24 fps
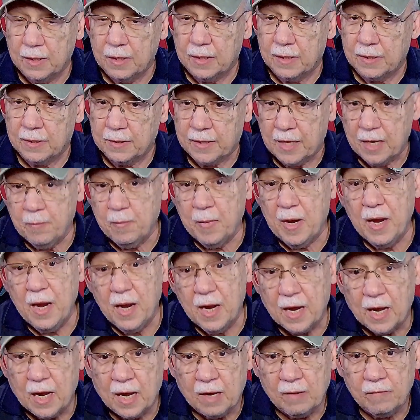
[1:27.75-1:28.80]
they may
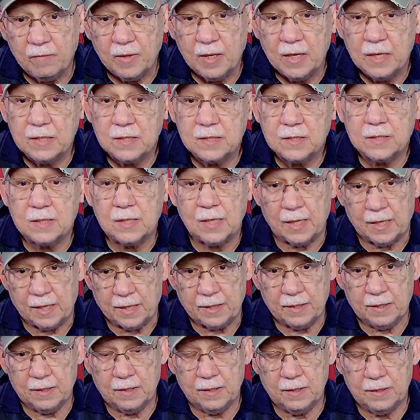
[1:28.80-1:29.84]
have a
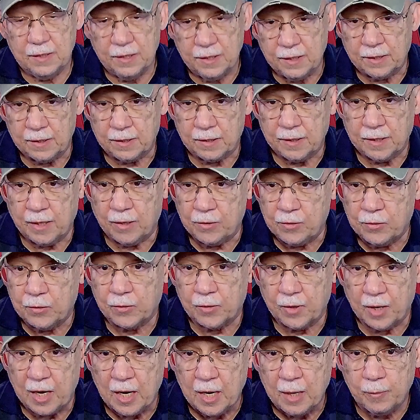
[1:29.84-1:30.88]
slight tint. Now you're
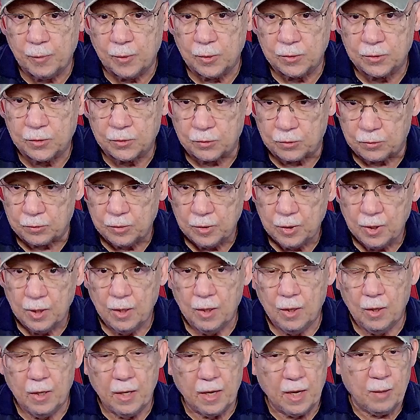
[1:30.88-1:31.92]
able to,
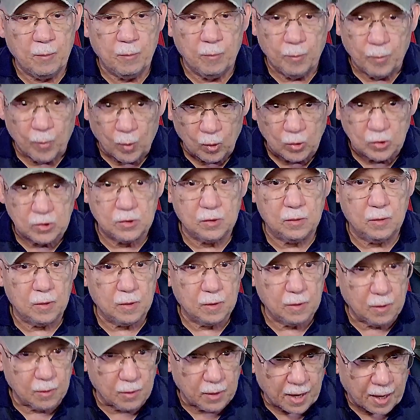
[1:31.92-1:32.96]
in most
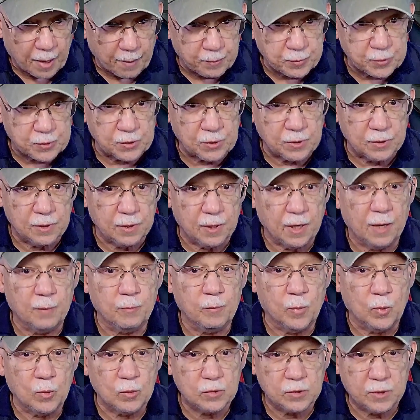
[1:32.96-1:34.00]
Epson and
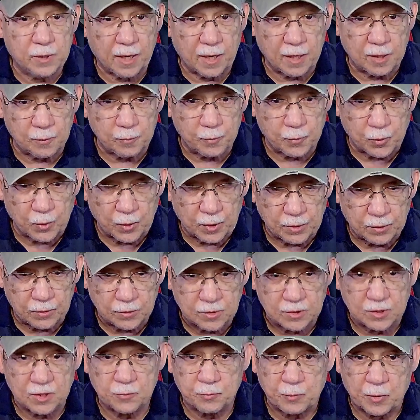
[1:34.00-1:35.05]
most Canon
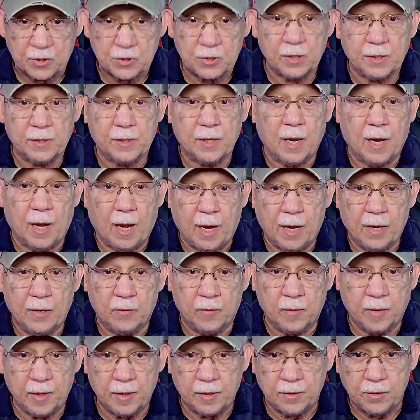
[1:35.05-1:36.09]
printers, especially the higher
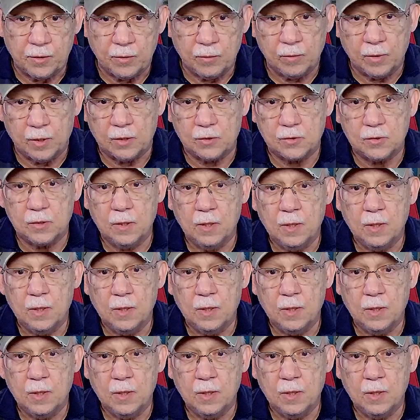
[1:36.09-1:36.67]
end units,